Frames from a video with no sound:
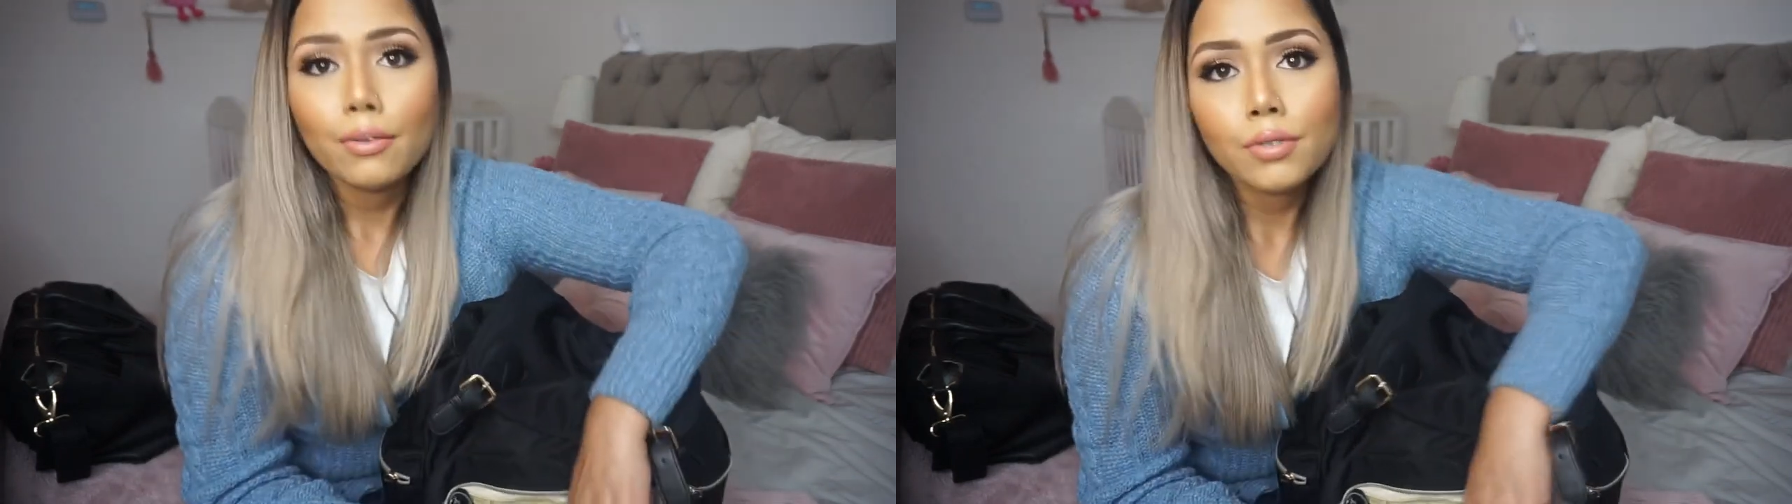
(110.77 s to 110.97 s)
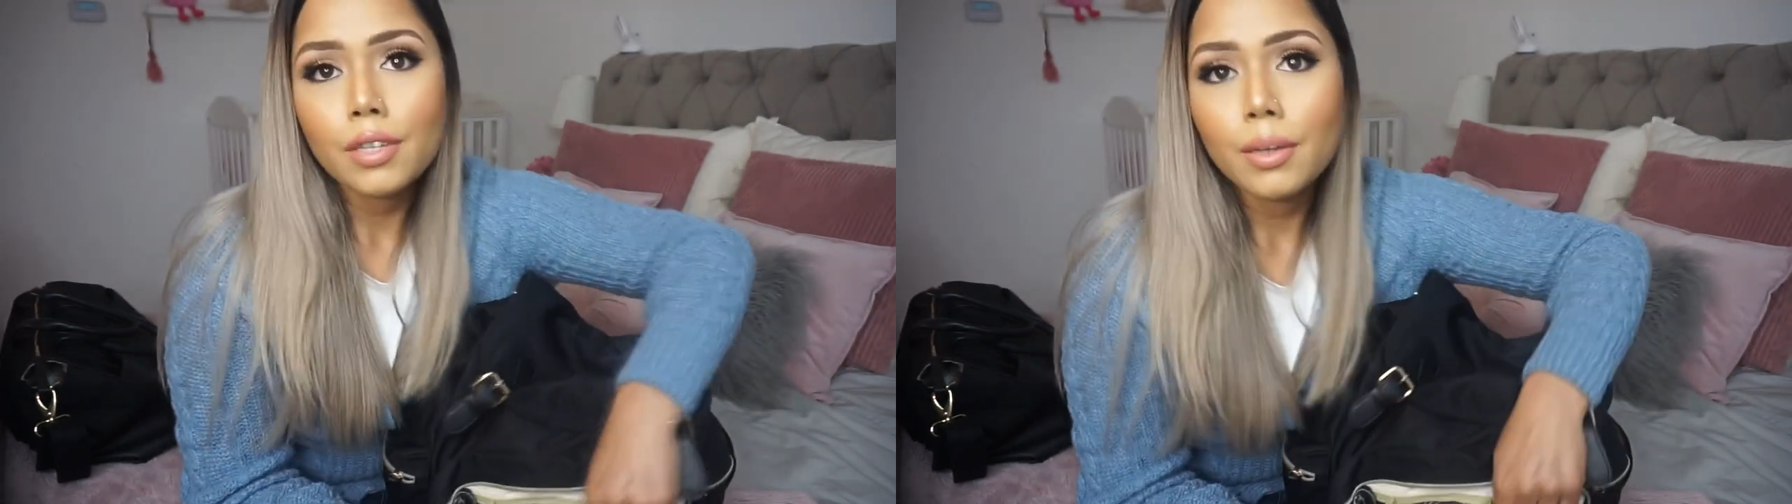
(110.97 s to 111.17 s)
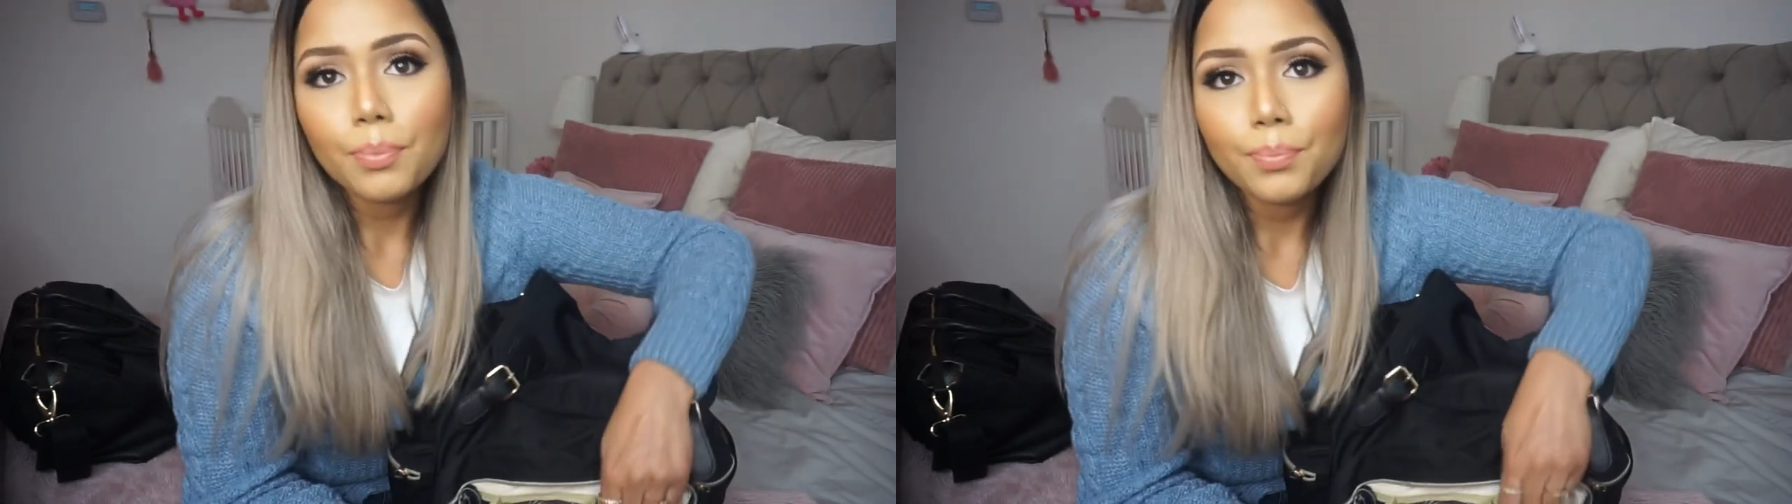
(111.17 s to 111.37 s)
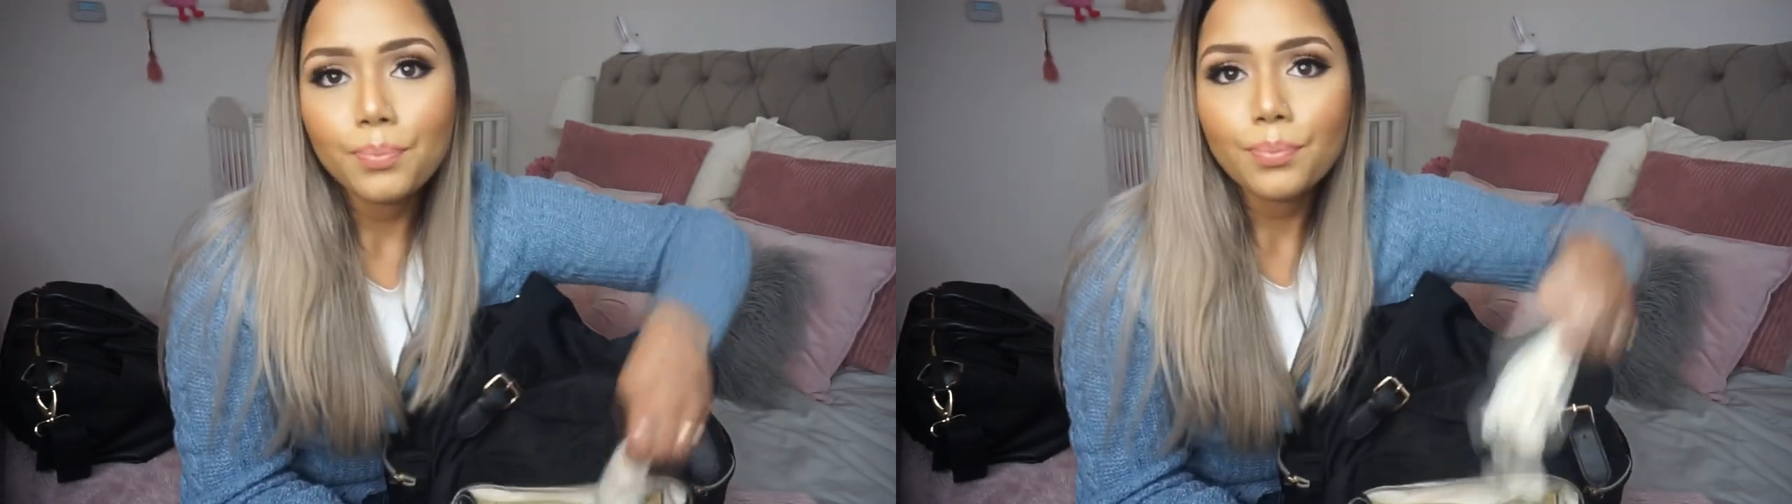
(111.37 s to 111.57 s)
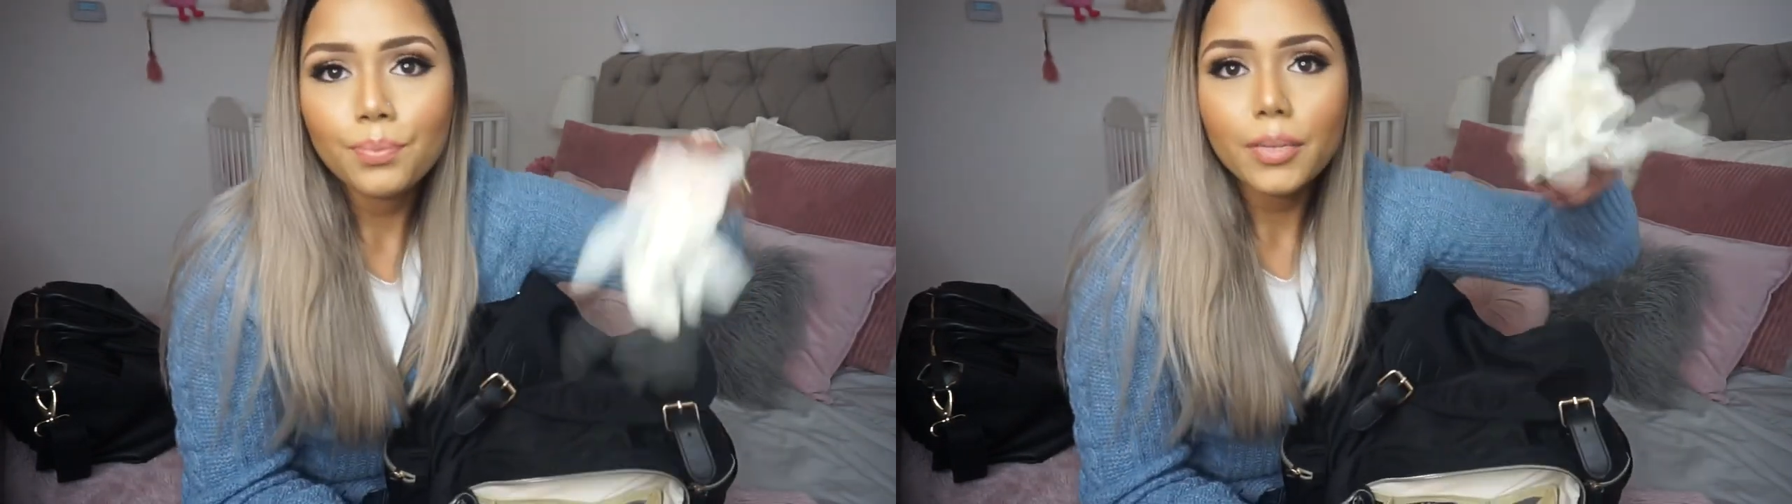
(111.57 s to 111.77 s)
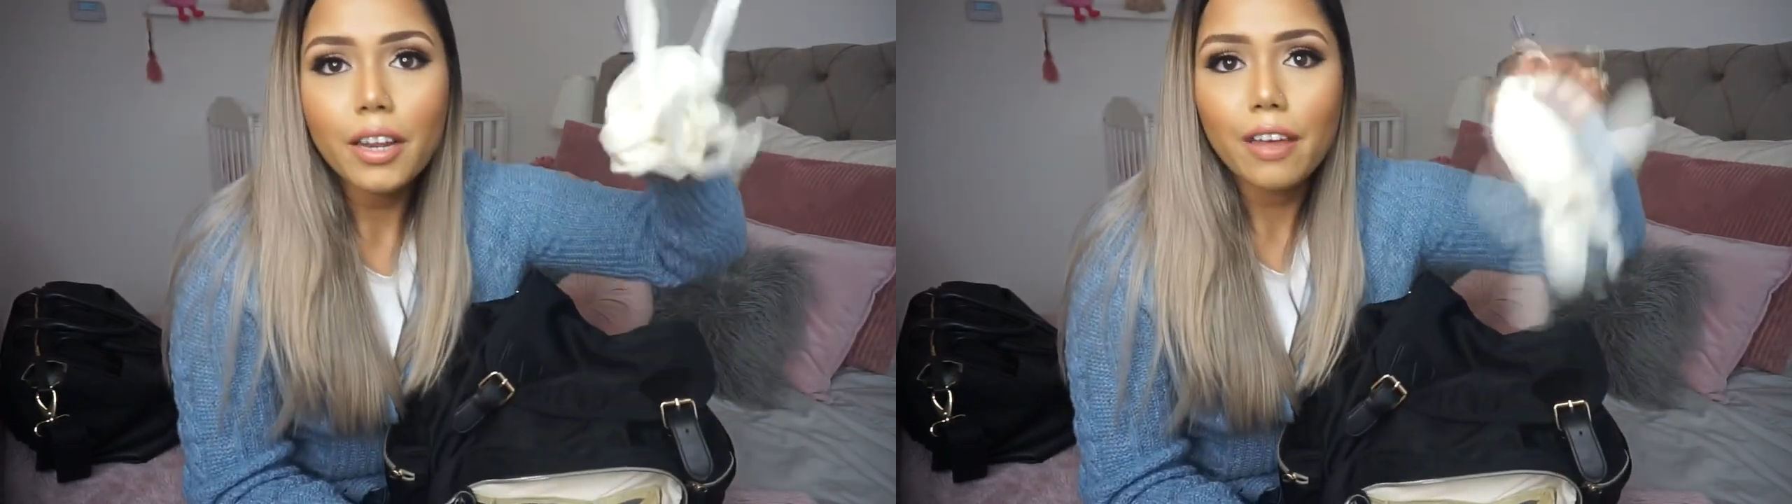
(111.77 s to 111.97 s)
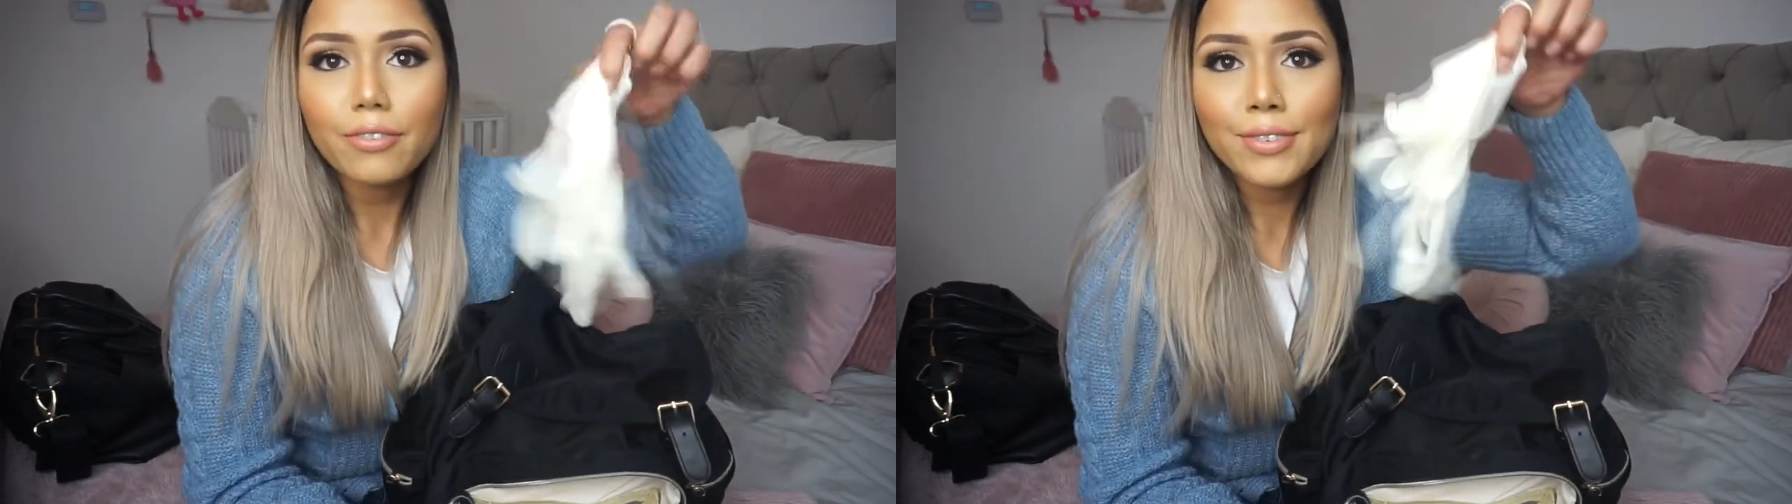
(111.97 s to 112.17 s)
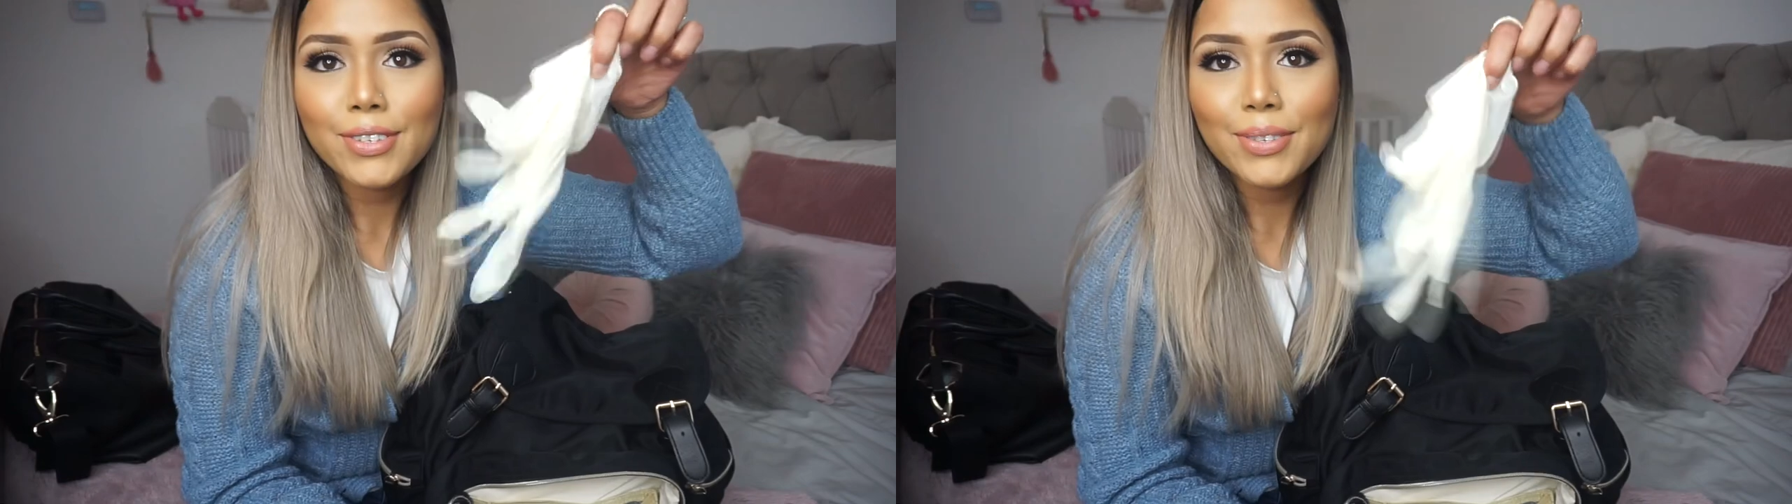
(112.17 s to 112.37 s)
some
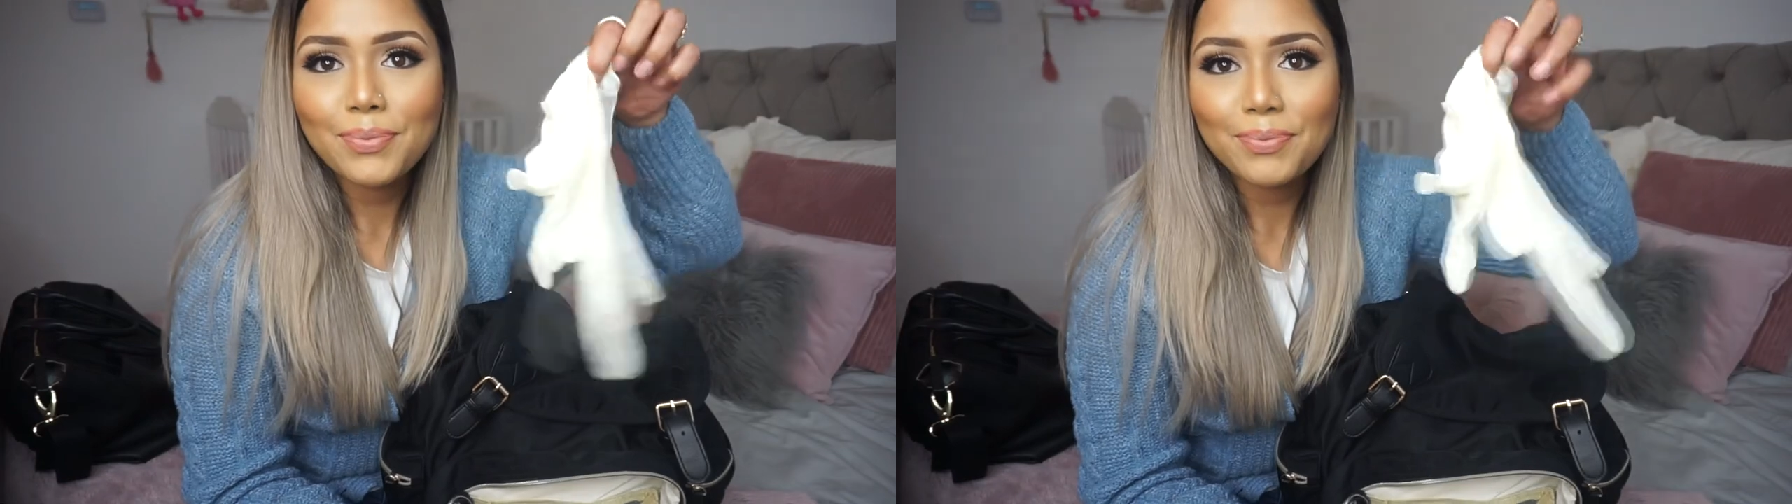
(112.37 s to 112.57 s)
gloves.